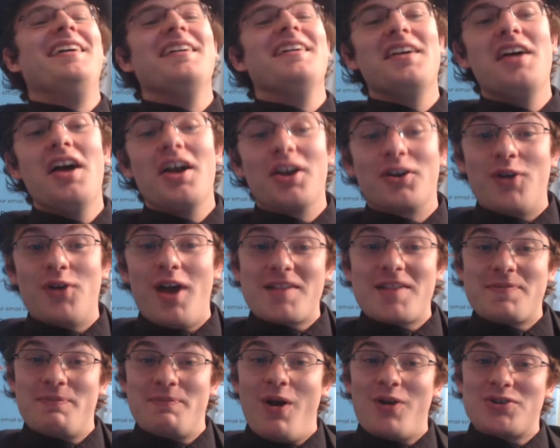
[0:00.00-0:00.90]
cross
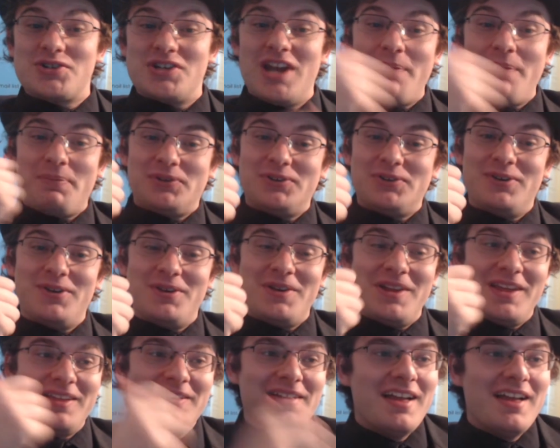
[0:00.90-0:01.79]
promotion
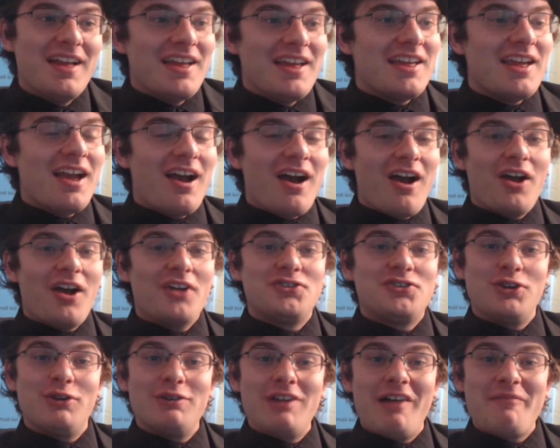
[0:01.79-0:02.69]
opportunity. Do
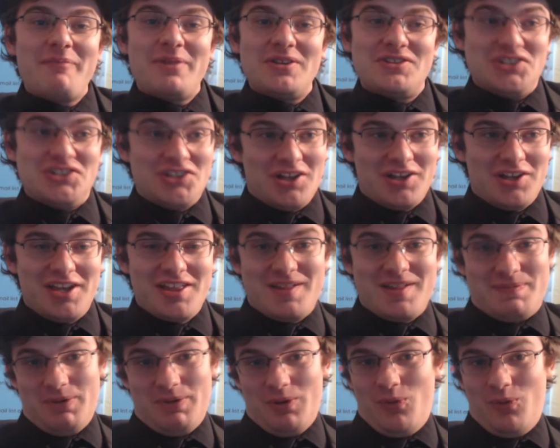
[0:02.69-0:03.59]
you love
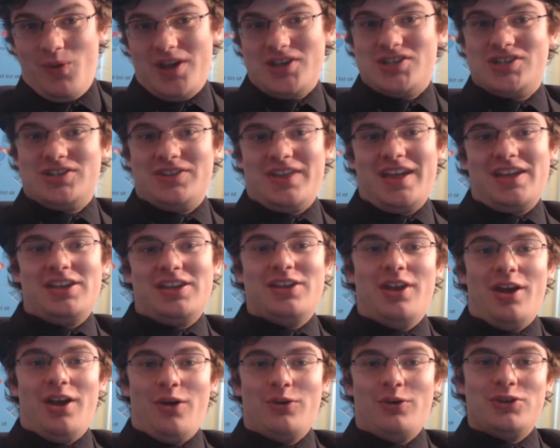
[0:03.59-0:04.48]
Bajillions, but wish that
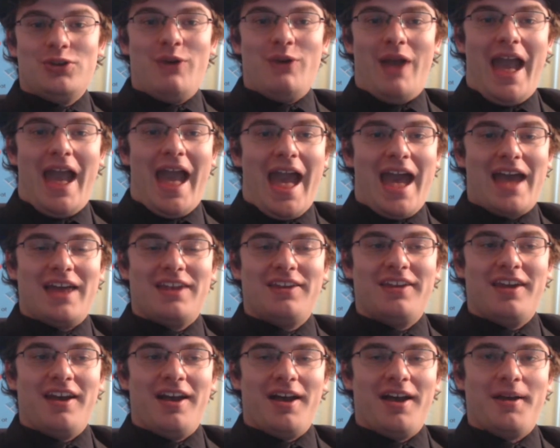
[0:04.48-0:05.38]
you
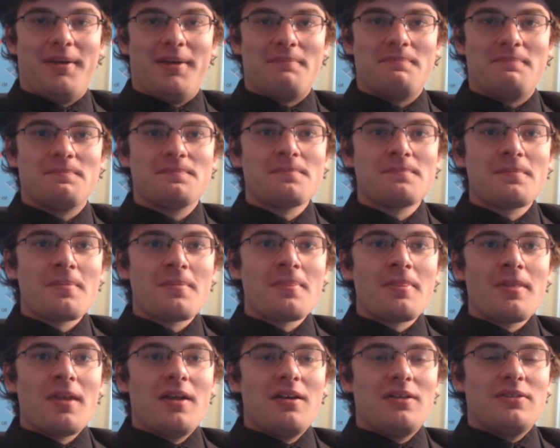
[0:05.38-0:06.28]
had?
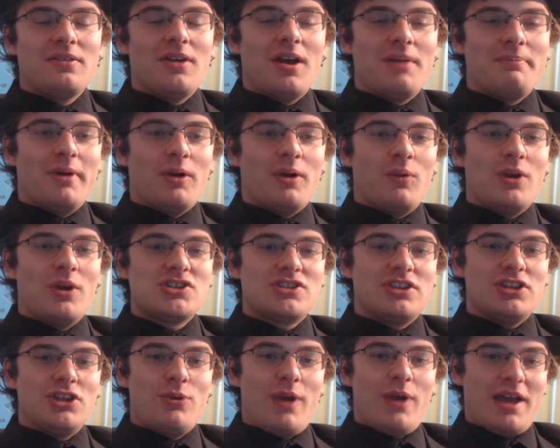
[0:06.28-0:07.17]
But wish that
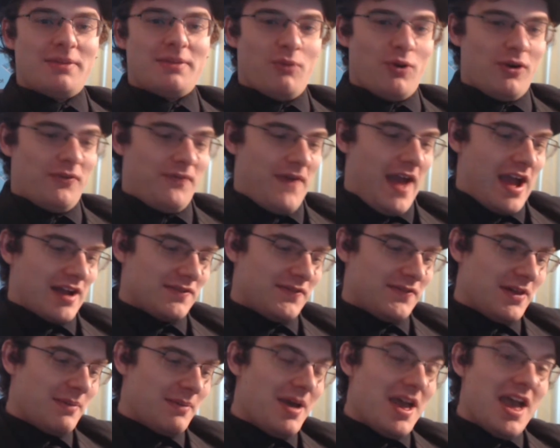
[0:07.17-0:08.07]
you had more facts for
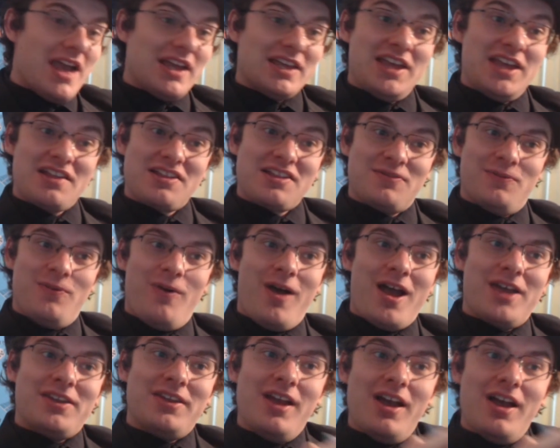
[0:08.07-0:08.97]
them? Guess
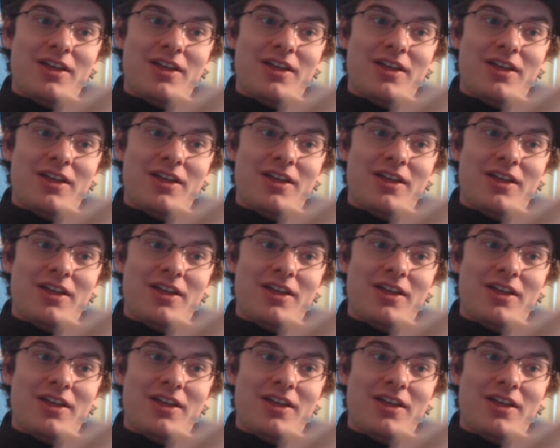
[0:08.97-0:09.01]
what? The